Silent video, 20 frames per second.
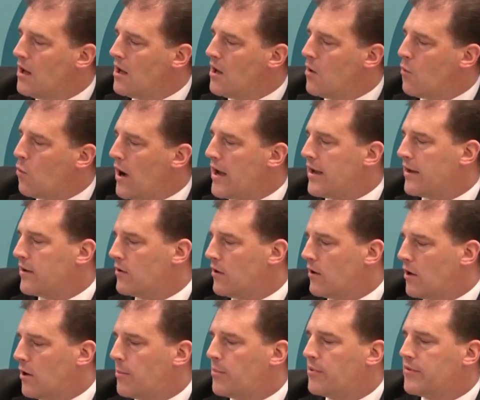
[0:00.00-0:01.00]
Weighing it all
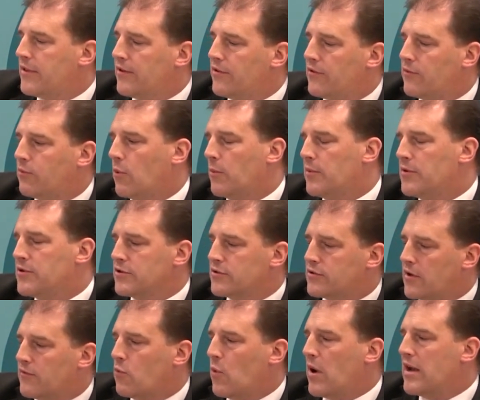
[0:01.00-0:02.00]
up, this is where we just
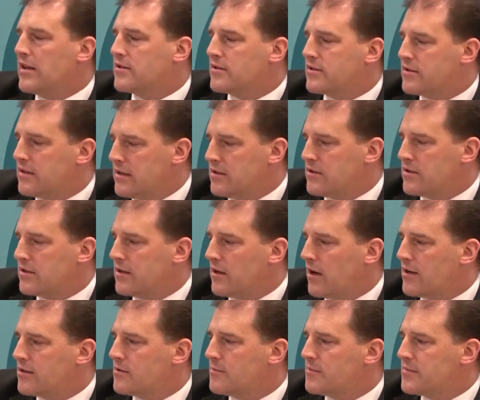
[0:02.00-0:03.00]
give weights to each of the
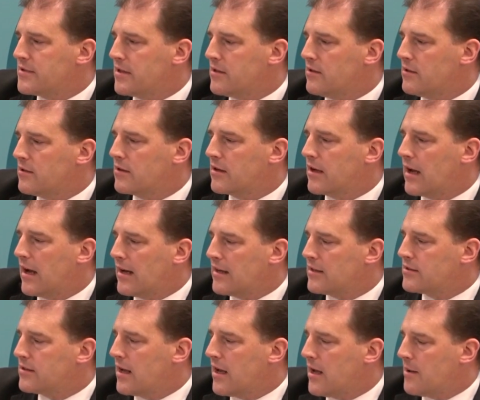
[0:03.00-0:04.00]
items and look
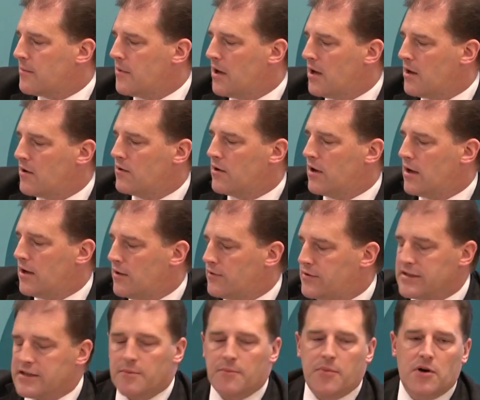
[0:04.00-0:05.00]
at
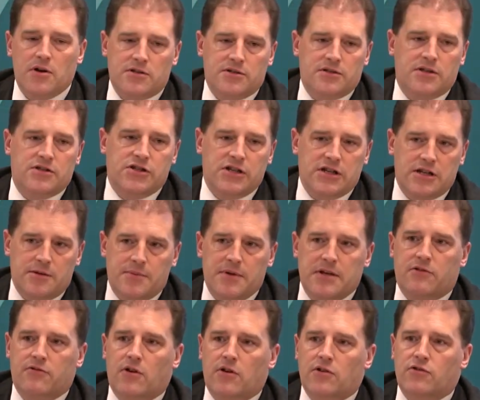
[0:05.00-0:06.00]
decomposing the GDP
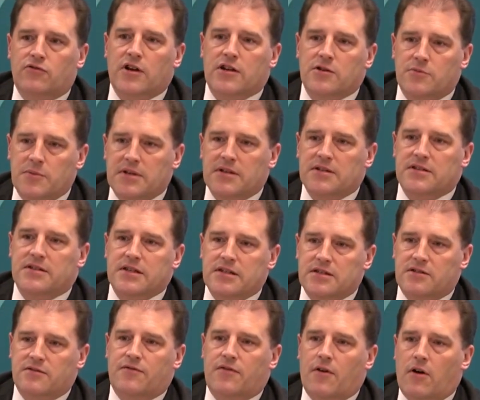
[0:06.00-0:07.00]
growth rate. We can see it's
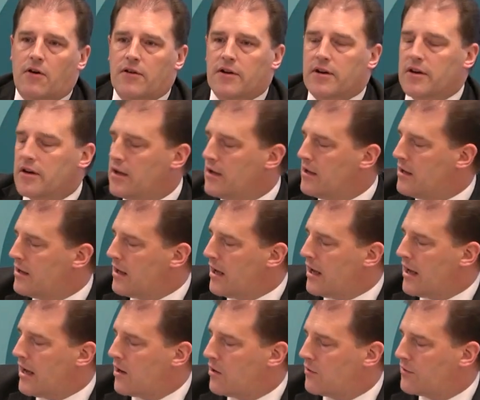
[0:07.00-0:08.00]
the foreign
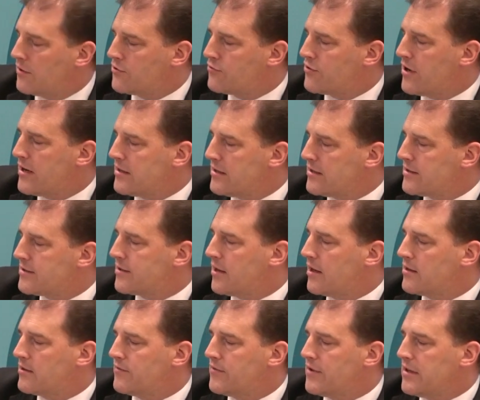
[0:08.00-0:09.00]
or the traded
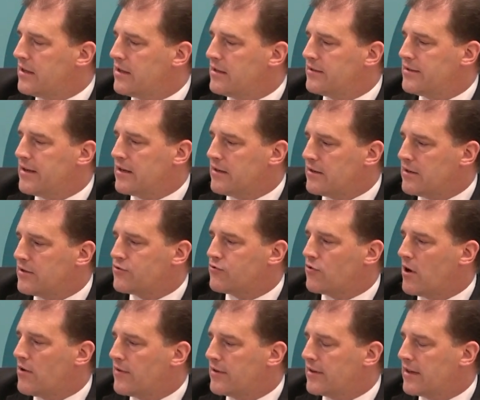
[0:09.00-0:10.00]
side of the data that's
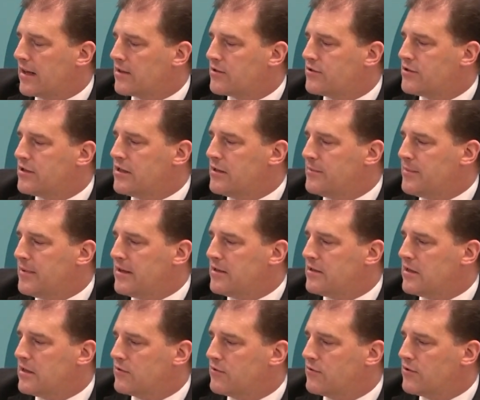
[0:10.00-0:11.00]
driving that GDP
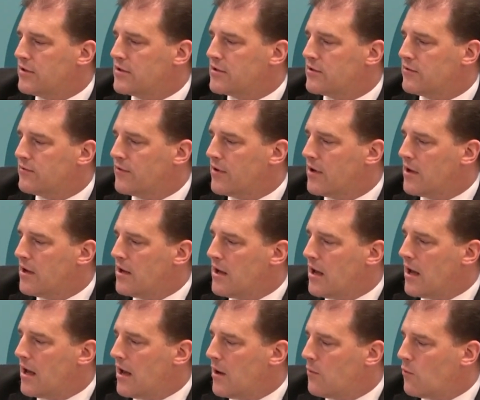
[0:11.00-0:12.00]
decrease of
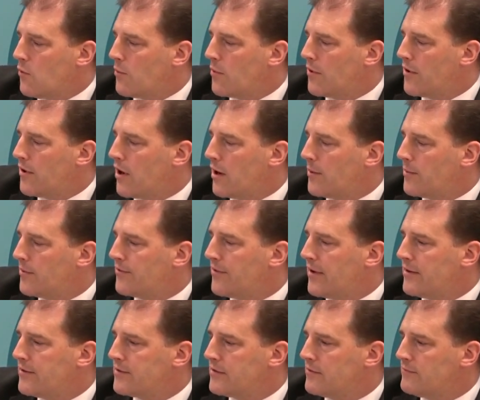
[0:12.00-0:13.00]

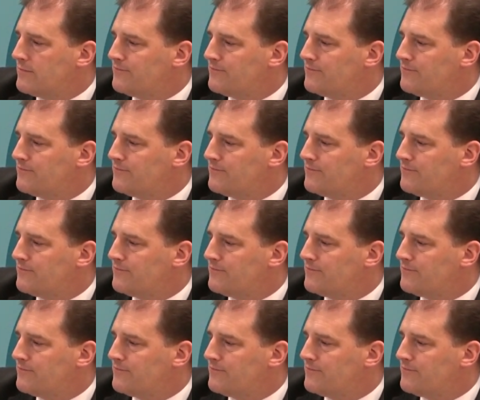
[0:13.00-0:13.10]
1.9%.